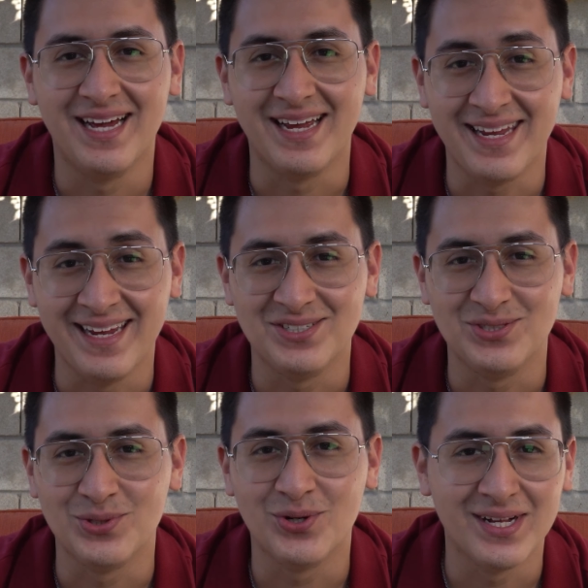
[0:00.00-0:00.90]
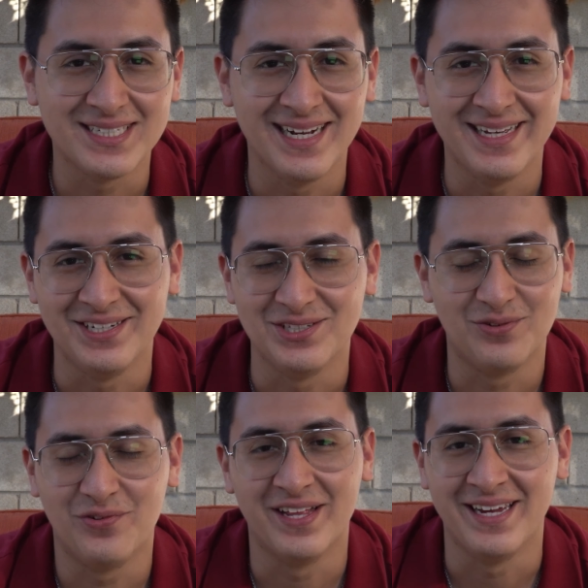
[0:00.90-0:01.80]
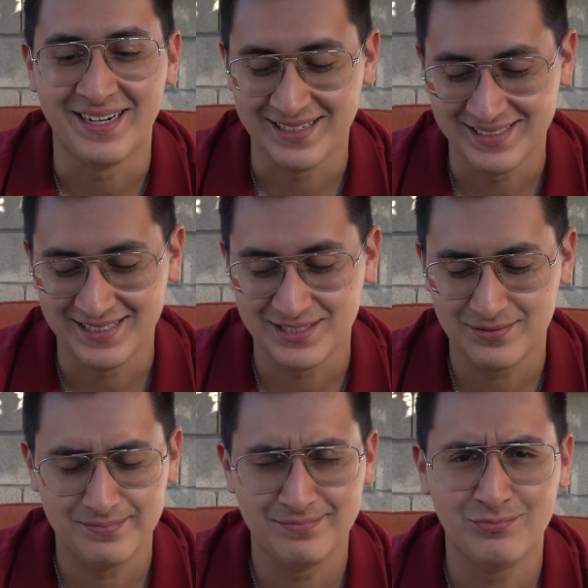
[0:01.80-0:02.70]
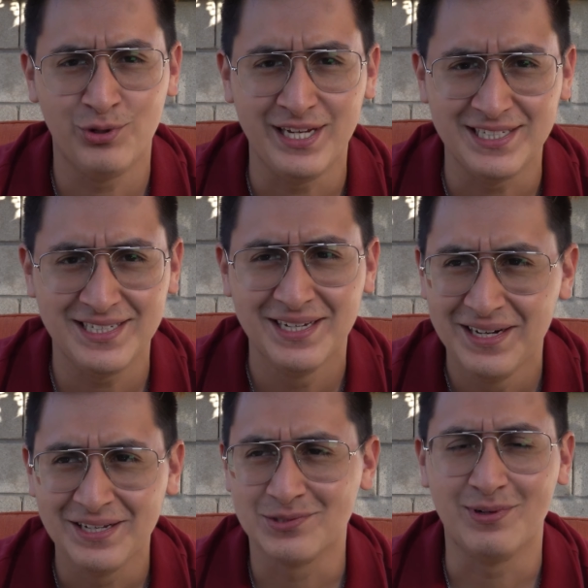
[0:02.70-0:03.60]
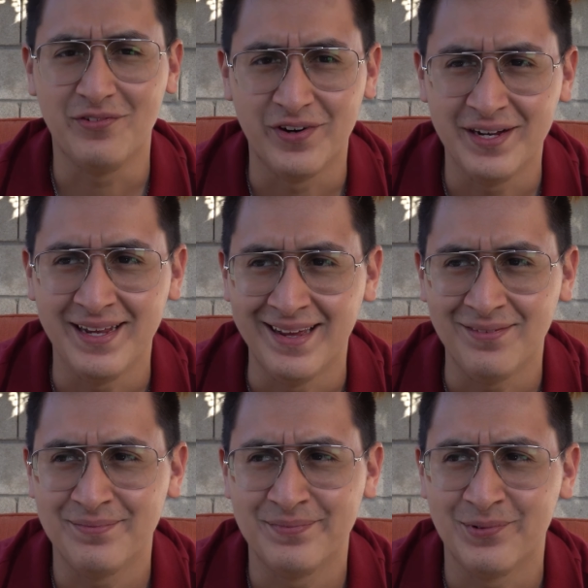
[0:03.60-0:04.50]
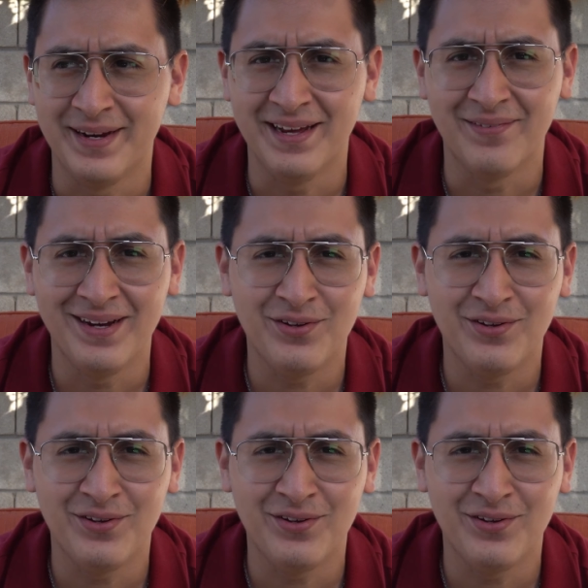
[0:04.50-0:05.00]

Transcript: I can to go outside and just fly it, because it's really easy, it's really fun, and why not, right?